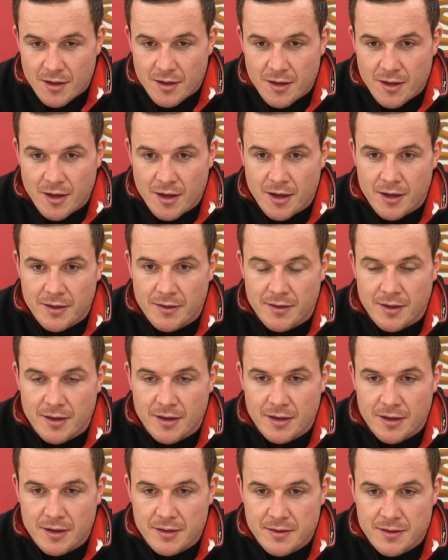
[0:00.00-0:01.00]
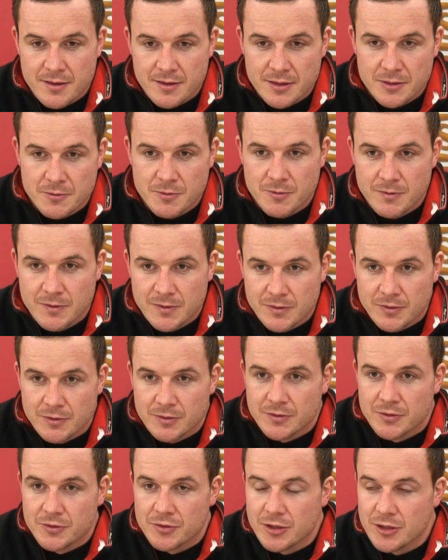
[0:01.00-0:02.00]
Yeah, I think that's where we sort
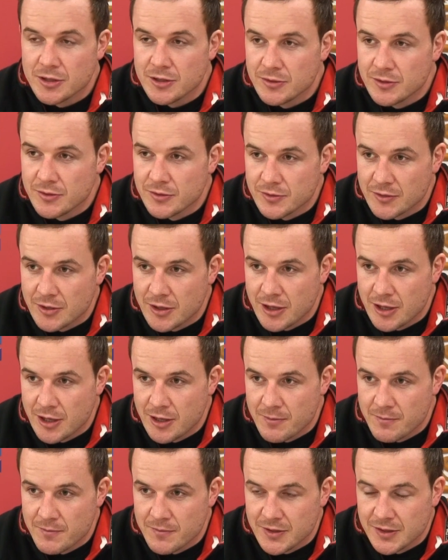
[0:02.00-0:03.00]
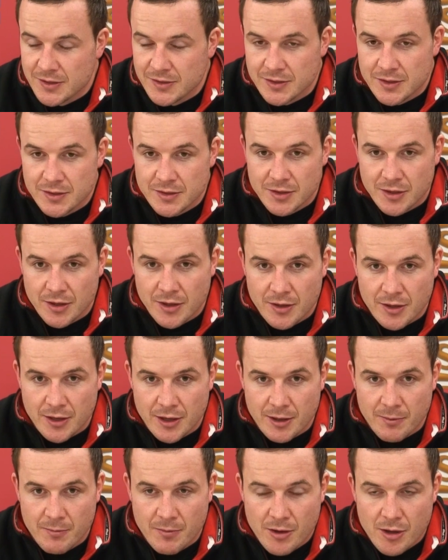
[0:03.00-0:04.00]
of struggled this season.
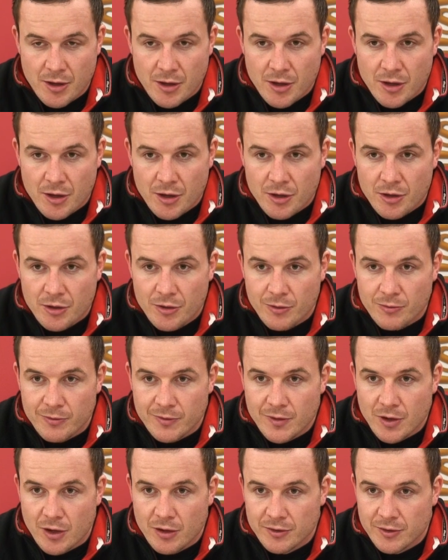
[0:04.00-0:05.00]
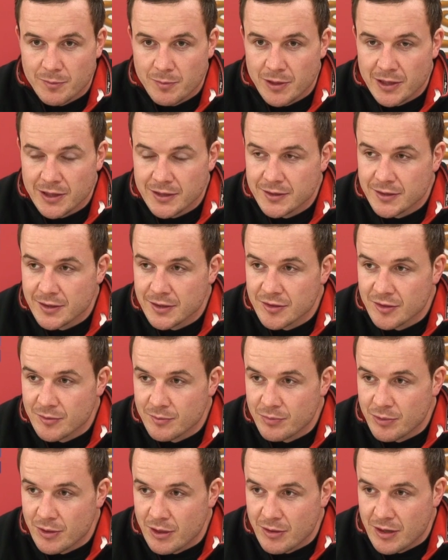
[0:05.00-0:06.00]
We've gone to places
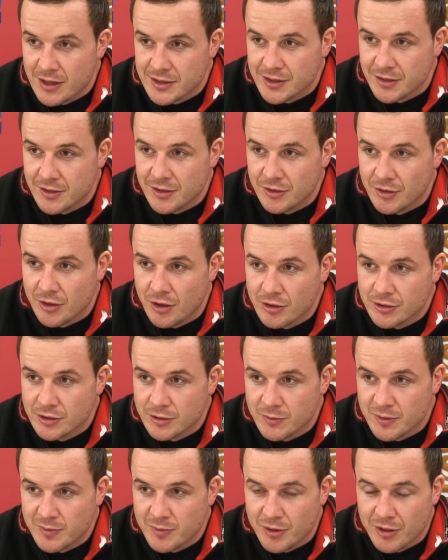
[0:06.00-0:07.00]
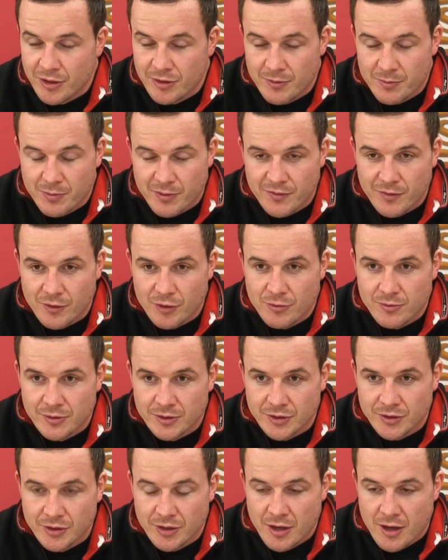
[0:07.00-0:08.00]
as underdogs and we put in the
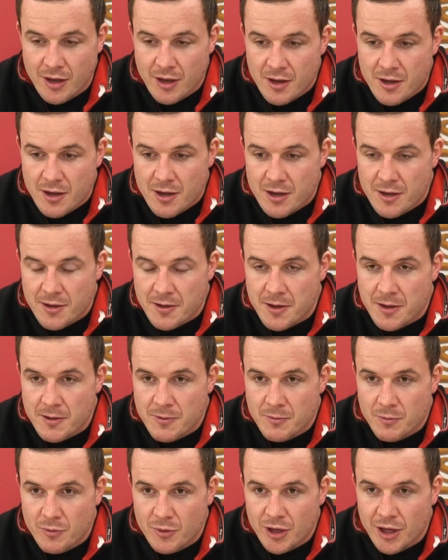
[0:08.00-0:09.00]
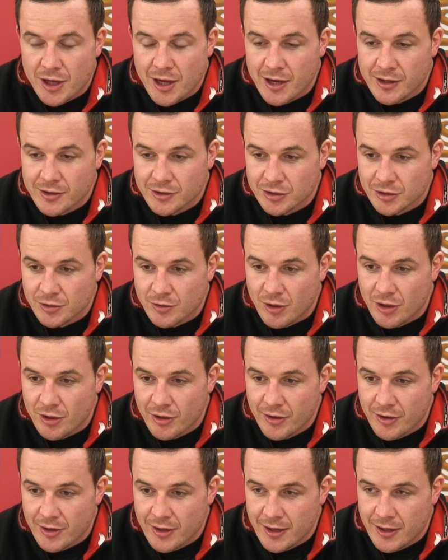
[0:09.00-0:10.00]
performance. We're a young squad,
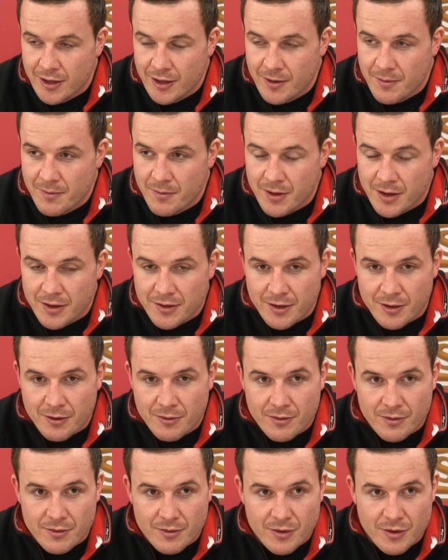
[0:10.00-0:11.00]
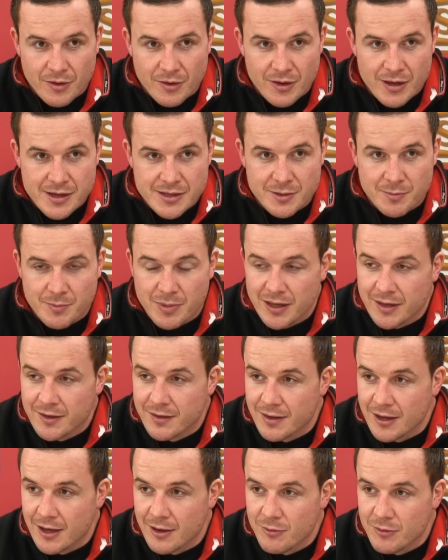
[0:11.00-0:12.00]
and I think that's a big
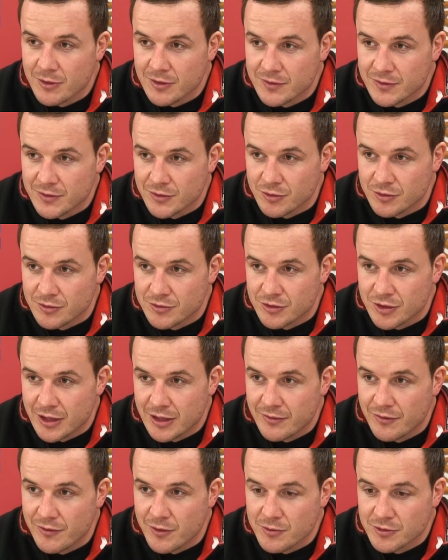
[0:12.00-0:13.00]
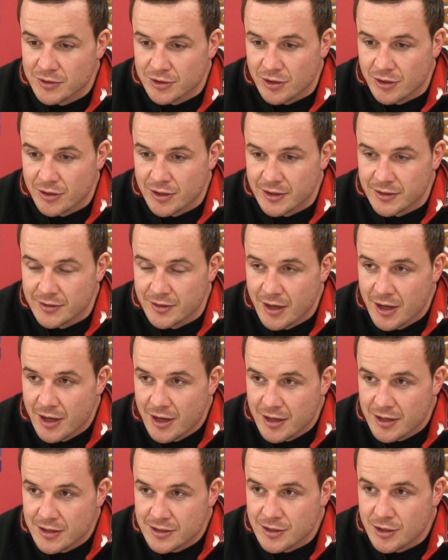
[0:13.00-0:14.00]
thing we've sort of tried to focus on
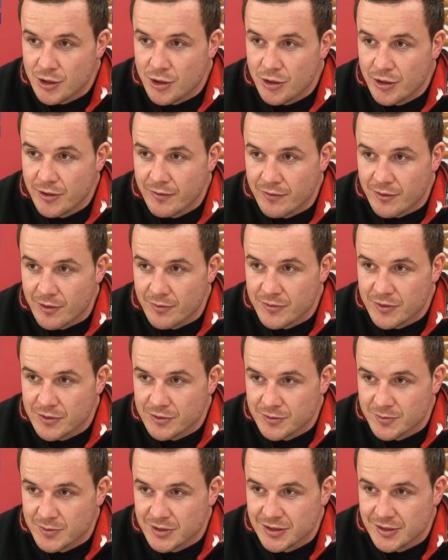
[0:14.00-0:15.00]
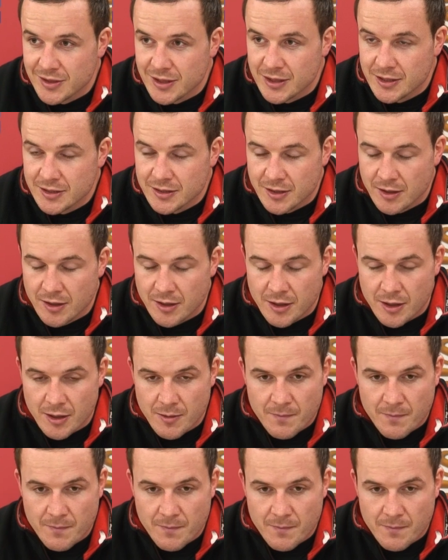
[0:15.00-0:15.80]
is learning from those mistakes. And